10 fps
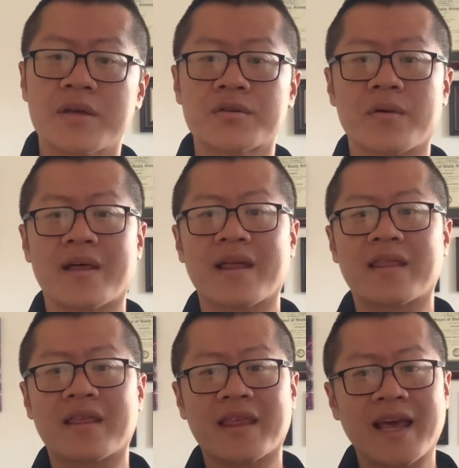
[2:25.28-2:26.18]
so that
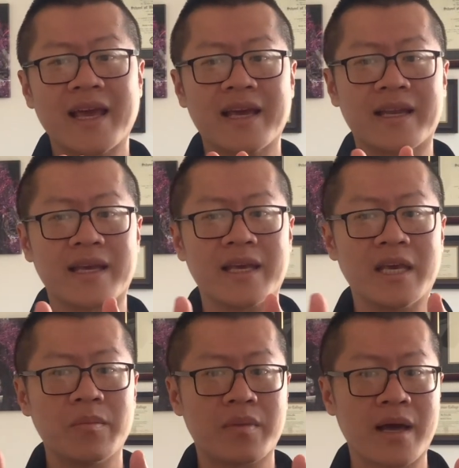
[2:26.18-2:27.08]
they can
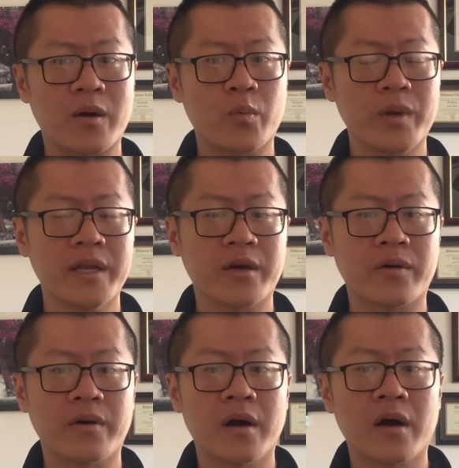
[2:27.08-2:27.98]
keep that
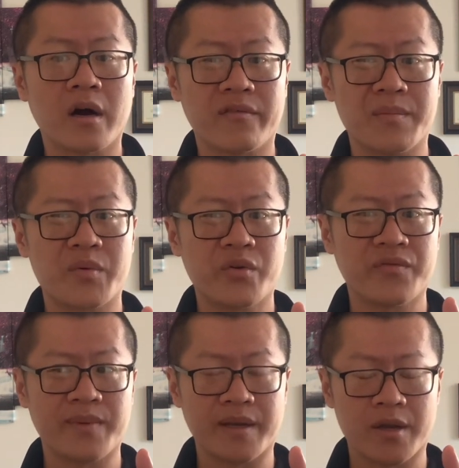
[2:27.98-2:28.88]
window of
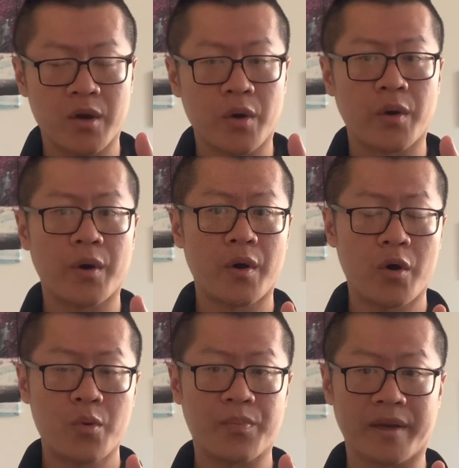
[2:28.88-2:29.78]
improvement
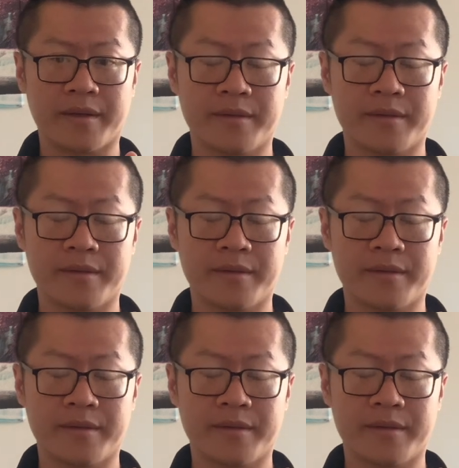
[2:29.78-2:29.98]
open.